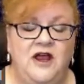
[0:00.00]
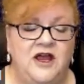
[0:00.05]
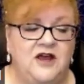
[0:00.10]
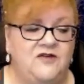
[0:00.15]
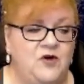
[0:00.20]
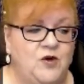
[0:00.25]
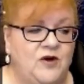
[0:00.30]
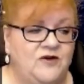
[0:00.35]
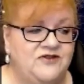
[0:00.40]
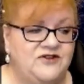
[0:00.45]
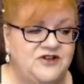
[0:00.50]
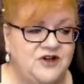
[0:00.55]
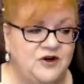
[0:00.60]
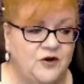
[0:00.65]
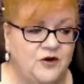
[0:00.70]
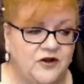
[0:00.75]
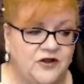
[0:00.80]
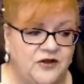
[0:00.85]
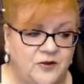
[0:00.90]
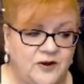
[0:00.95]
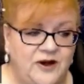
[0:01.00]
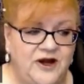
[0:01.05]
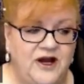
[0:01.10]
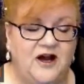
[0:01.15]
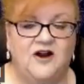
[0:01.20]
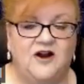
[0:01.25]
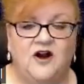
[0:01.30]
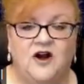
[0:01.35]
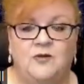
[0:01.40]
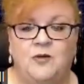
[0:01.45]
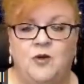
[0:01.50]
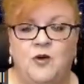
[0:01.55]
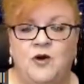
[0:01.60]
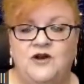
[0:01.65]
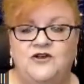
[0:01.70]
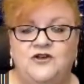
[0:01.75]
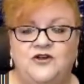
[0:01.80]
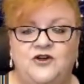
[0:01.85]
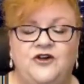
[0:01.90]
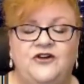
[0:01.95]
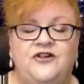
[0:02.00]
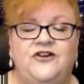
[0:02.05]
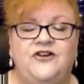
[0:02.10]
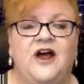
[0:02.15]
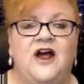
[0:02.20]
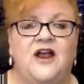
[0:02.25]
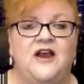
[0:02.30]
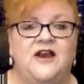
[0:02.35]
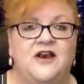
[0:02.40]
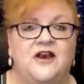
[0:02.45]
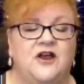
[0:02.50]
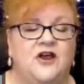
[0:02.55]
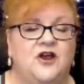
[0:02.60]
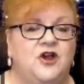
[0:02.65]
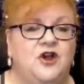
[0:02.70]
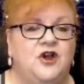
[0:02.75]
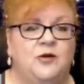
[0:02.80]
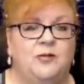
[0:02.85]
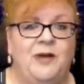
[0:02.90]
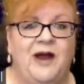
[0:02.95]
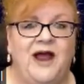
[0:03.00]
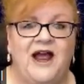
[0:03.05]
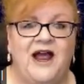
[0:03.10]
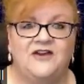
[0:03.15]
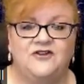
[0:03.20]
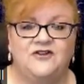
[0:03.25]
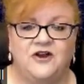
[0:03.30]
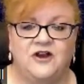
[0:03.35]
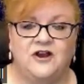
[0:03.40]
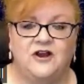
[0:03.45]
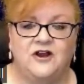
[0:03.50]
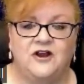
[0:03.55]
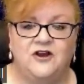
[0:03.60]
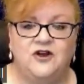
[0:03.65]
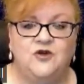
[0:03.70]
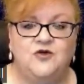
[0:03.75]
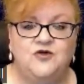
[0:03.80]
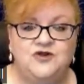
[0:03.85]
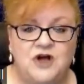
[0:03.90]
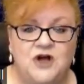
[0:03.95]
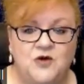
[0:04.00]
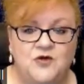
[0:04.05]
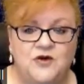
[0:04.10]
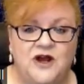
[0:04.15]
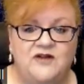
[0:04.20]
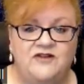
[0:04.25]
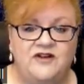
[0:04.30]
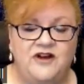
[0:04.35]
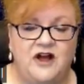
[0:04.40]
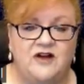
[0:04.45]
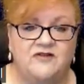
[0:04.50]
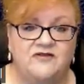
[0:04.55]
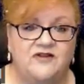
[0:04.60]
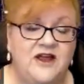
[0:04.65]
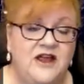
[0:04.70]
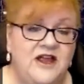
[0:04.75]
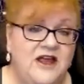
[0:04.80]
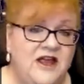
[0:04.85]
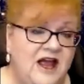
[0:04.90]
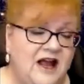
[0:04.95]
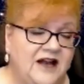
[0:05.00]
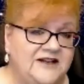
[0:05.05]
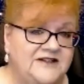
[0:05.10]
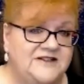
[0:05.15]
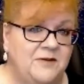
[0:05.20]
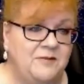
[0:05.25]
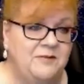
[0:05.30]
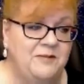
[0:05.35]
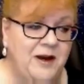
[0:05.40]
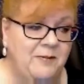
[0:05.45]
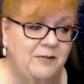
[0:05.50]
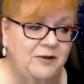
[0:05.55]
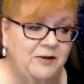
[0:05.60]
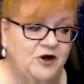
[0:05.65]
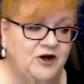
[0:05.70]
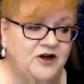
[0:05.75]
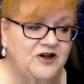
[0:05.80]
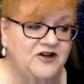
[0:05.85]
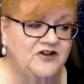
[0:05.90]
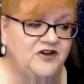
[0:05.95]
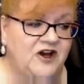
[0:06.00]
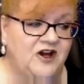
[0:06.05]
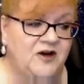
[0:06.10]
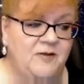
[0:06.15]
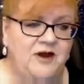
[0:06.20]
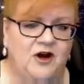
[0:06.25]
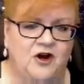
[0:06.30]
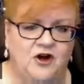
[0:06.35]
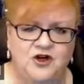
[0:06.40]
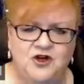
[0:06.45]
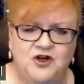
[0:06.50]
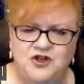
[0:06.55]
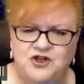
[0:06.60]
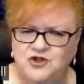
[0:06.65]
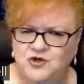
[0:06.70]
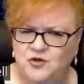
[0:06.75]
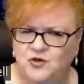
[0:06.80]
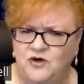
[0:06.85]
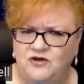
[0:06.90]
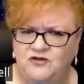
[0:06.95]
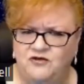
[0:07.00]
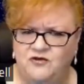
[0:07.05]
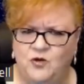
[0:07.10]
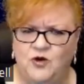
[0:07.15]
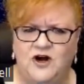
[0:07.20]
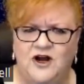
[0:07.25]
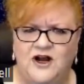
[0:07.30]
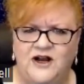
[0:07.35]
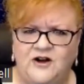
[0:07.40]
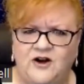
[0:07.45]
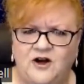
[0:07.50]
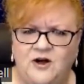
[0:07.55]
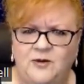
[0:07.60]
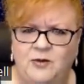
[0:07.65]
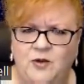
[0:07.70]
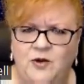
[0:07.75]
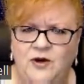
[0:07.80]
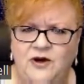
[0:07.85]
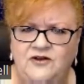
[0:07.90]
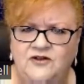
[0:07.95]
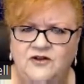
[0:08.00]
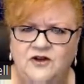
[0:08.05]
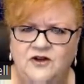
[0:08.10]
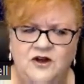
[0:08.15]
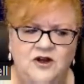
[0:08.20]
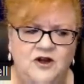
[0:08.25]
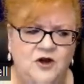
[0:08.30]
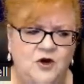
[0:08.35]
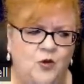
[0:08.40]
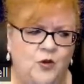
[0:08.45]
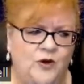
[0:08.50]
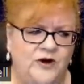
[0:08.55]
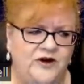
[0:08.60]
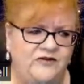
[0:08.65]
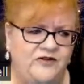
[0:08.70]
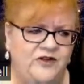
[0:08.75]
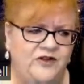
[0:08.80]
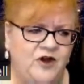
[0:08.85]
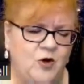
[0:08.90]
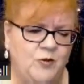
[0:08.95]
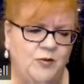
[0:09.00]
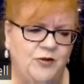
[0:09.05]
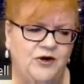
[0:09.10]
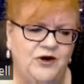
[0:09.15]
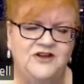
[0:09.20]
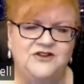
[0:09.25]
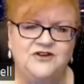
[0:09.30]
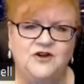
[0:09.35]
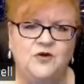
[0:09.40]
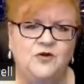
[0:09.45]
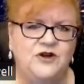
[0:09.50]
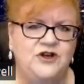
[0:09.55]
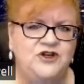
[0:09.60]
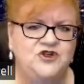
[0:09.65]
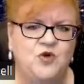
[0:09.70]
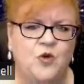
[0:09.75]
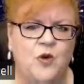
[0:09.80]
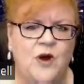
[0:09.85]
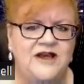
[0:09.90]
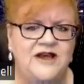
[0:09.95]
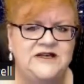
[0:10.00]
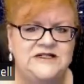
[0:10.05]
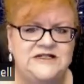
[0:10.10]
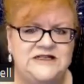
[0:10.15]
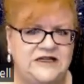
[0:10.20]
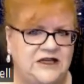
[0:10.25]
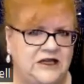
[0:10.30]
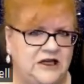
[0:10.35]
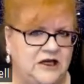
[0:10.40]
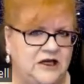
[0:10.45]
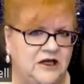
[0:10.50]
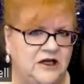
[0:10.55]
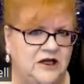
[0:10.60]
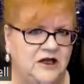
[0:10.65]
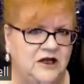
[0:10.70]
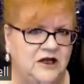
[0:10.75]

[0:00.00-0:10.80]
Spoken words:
If you have 0 to 3 high card points, you're done. You're passing. You don't have enough. And some people are going to say to me, are you sure 4 high card points? What if the opener has only 20?